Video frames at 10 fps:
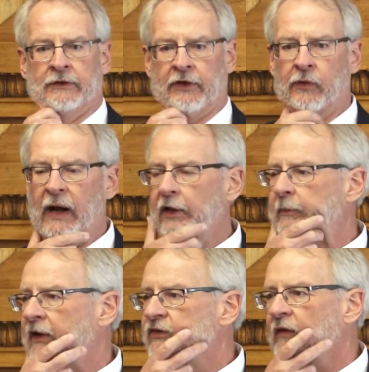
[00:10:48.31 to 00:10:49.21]
to ground
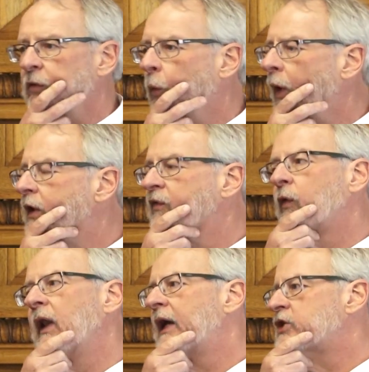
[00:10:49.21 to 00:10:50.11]
myself. A
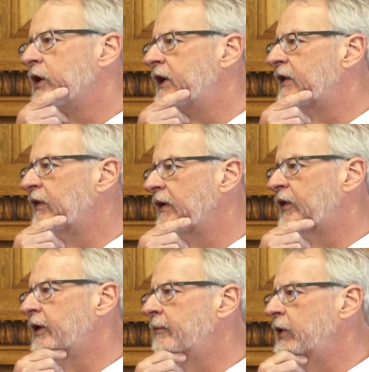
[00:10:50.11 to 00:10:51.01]
wonderful lecture he
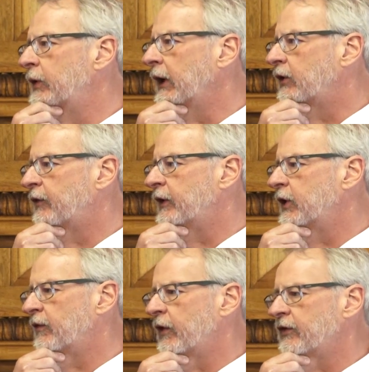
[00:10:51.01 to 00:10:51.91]
delivered in Munich to the
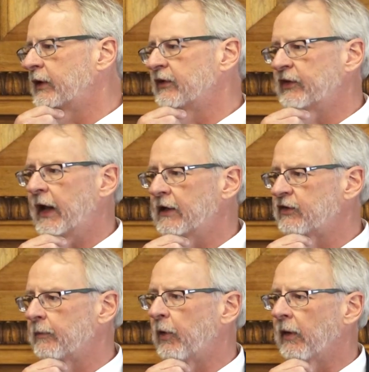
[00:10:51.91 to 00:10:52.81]
University Science
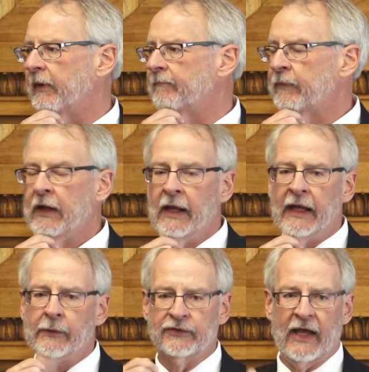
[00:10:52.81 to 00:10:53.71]
Department.
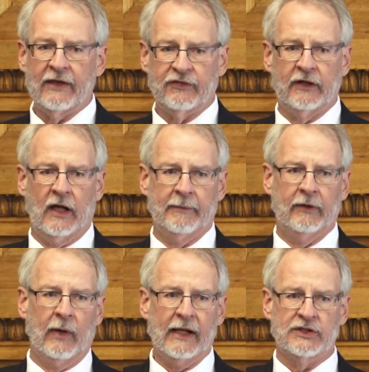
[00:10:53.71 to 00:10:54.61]
He was asked to come
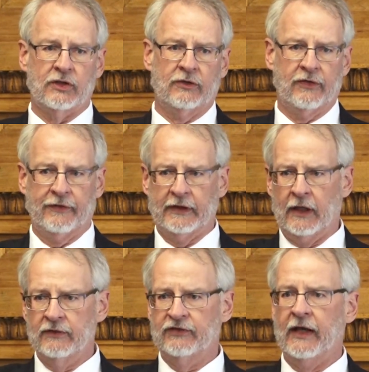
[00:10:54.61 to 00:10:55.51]
and lecture to the
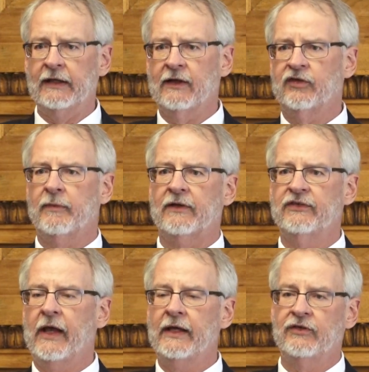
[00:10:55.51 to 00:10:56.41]
young scientists about
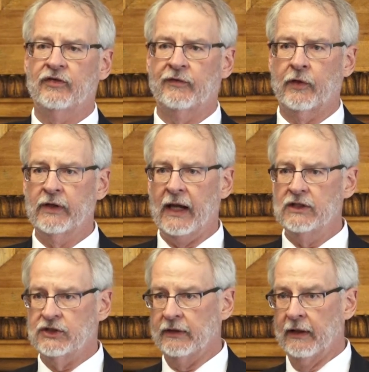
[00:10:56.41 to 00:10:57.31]
science as a
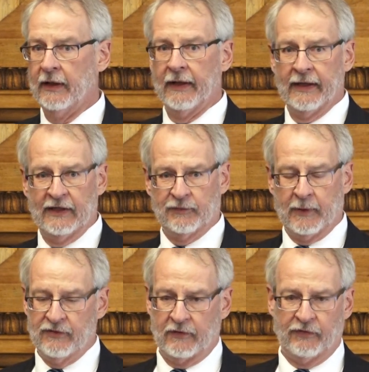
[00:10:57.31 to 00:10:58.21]
vocation. He
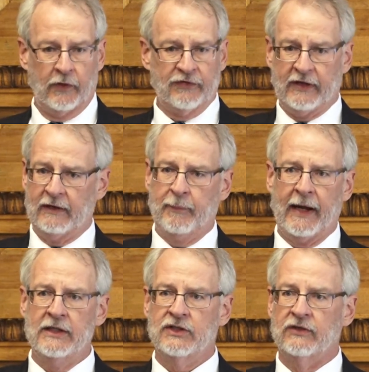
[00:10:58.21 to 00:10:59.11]
spends the first 10
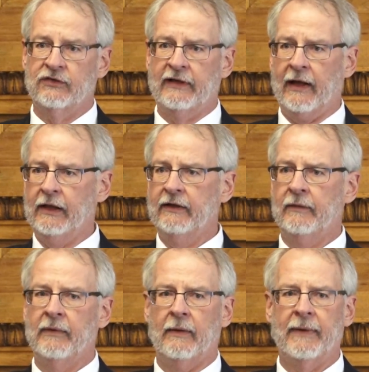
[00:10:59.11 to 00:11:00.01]
pages telling
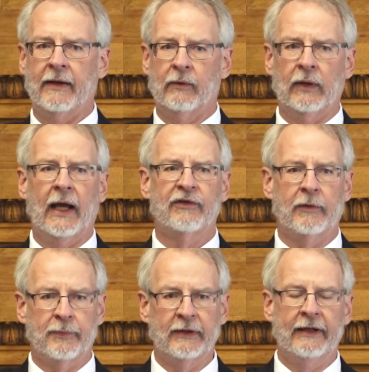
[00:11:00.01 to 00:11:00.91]
them about, as
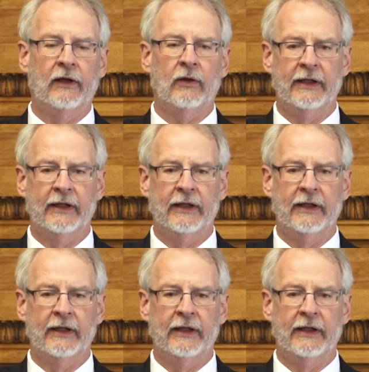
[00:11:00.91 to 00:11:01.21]
a political